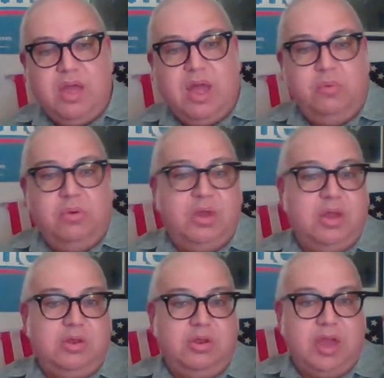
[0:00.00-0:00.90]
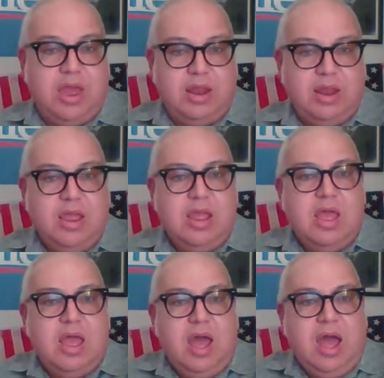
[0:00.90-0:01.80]
I will not do that.
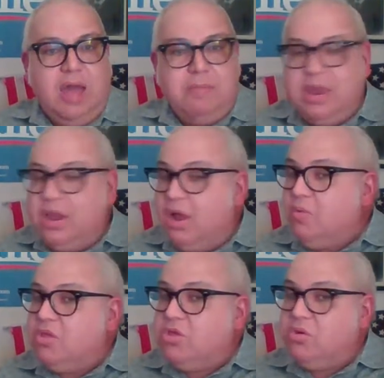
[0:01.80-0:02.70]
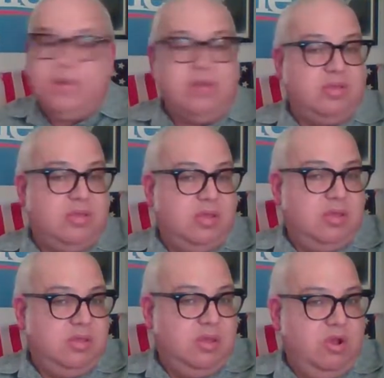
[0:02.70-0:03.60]
I may not rejoice
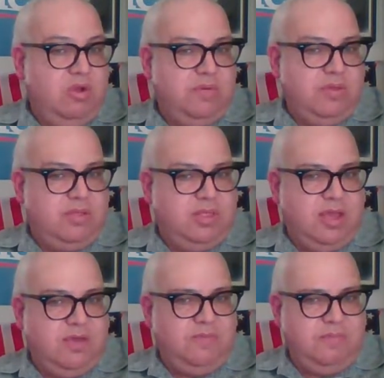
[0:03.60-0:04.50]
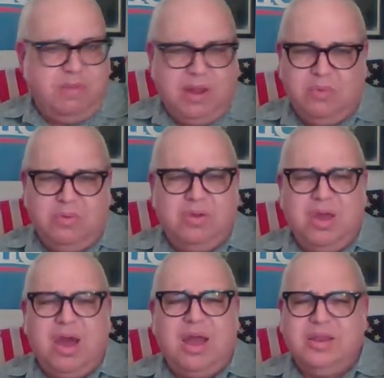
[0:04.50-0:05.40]
over his death, but I will
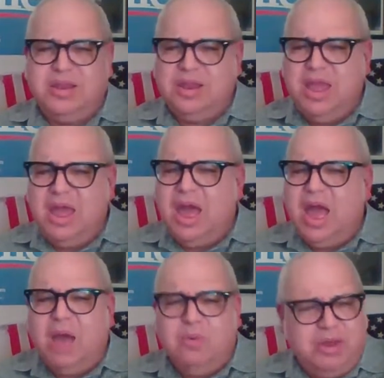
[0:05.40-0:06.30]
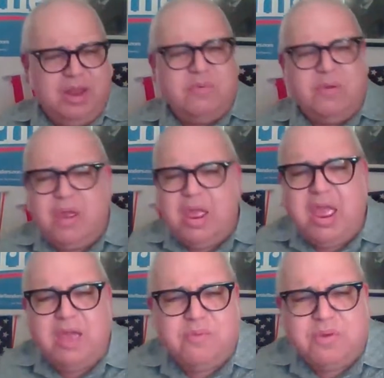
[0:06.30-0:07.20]
not. I will never,
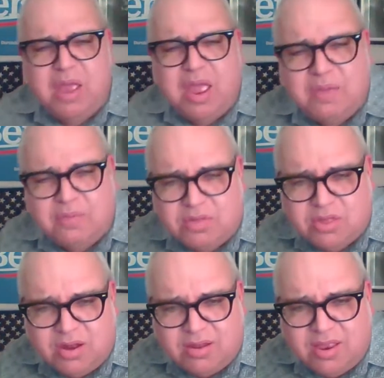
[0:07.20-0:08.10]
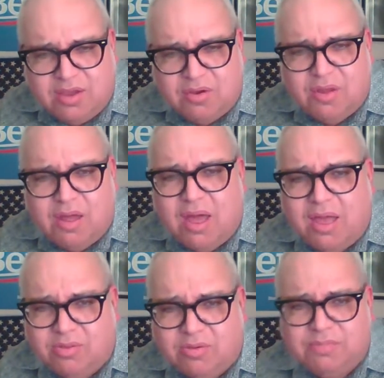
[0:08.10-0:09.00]
ever, ever shed a tear
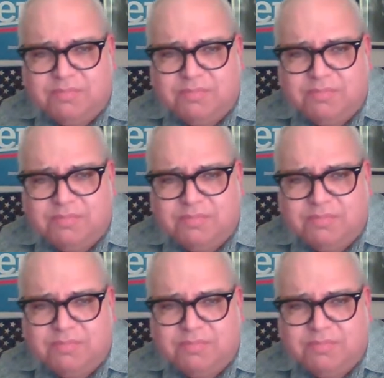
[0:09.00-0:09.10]
either.